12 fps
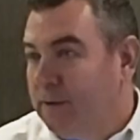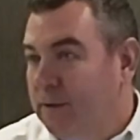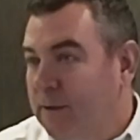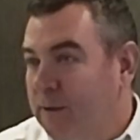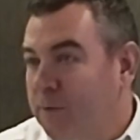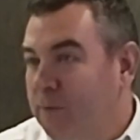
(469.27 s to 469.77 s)

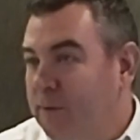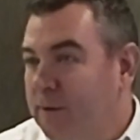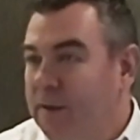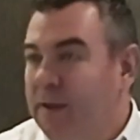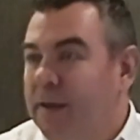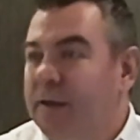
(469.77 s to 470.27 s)
and
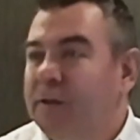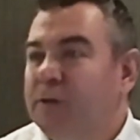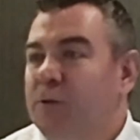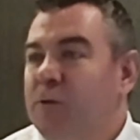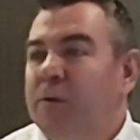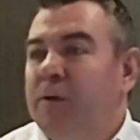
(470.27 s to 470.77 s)
again, it's
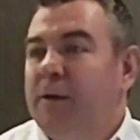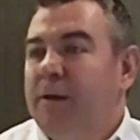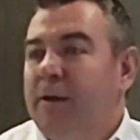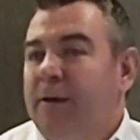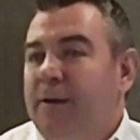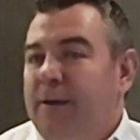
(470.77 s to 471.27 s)
all
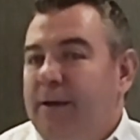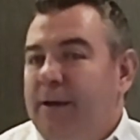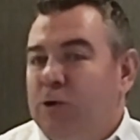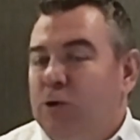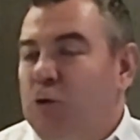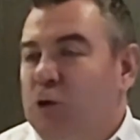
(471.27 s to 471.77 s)

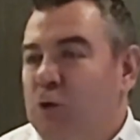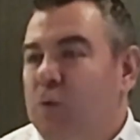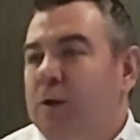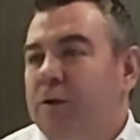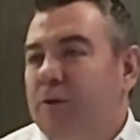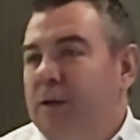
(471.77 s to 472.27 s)
so
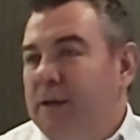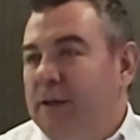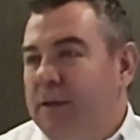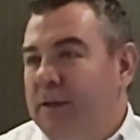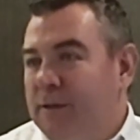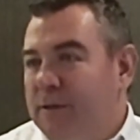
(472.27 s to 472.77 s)
interlinked
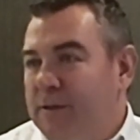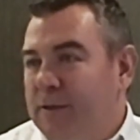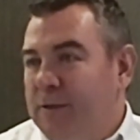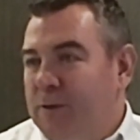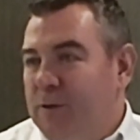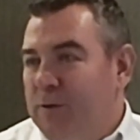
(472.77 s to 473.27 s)
that
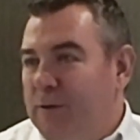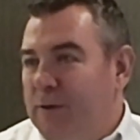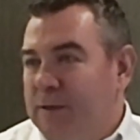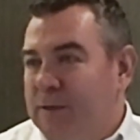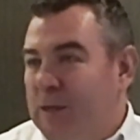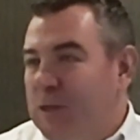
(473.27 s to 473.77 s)

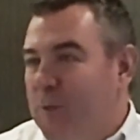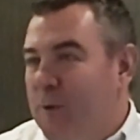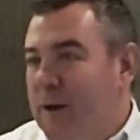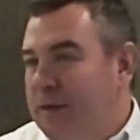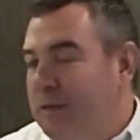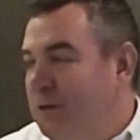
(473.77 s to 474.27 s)
it still
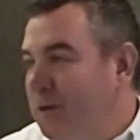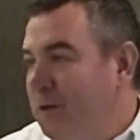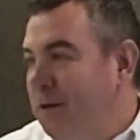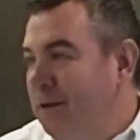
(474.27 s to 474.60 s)
surprises you.